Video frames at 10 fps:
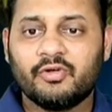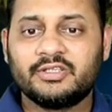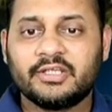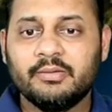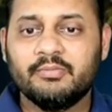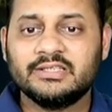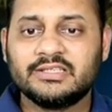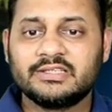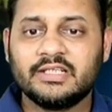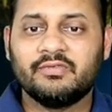3 months
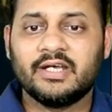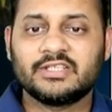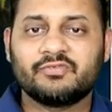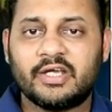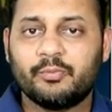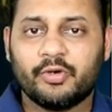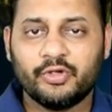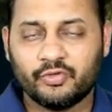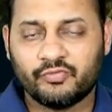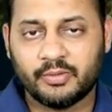is given as
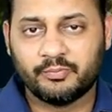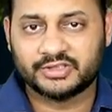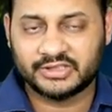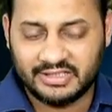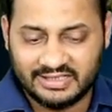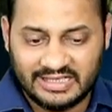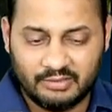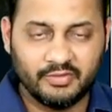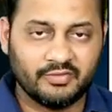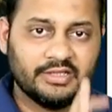5.25%. Tell
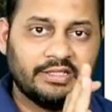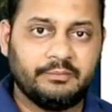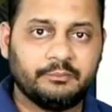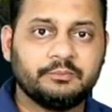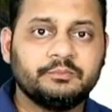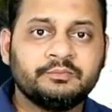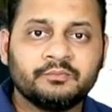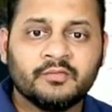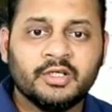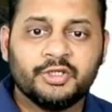me one thing.
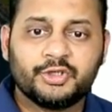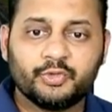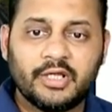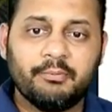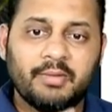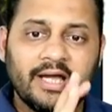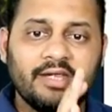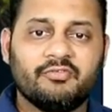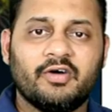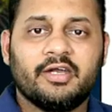Should I
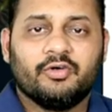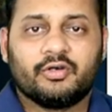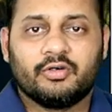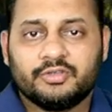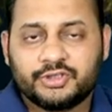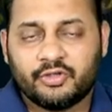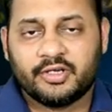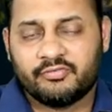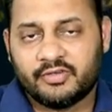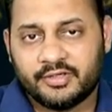buy FRA or
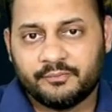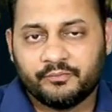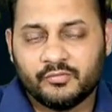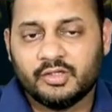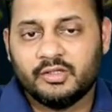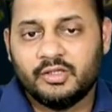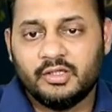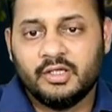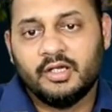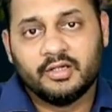short FRA?
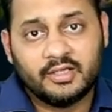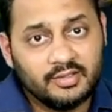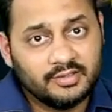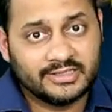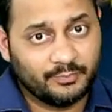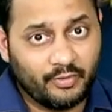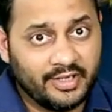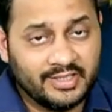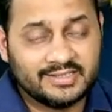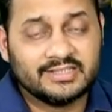till this
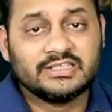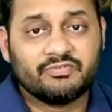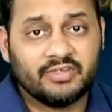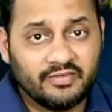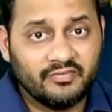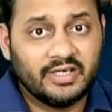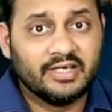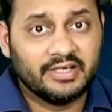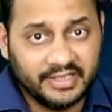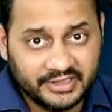point, since we
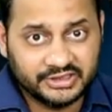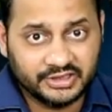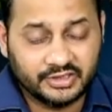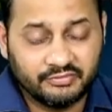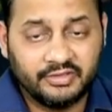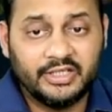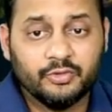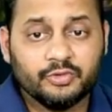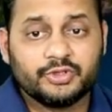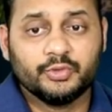were hedger, we
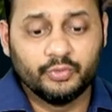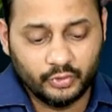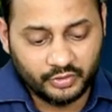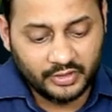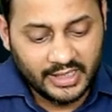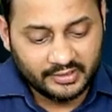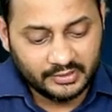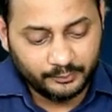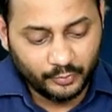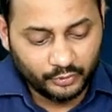used to look at
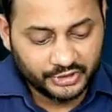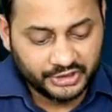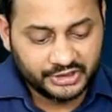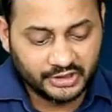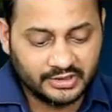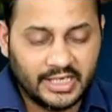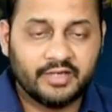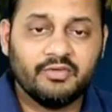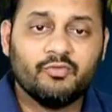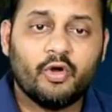the position
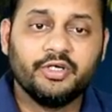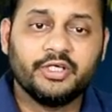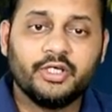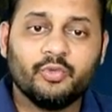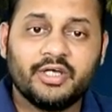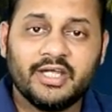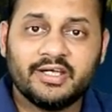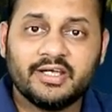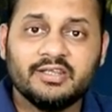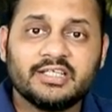that we wanted to
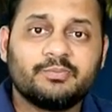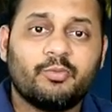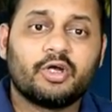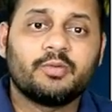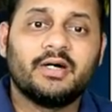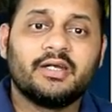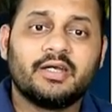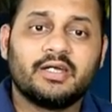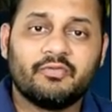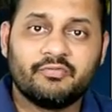take in the spot
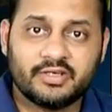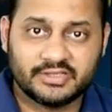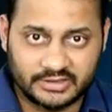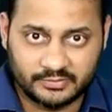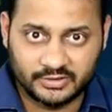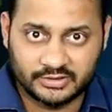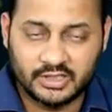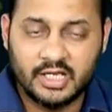market after 6 months.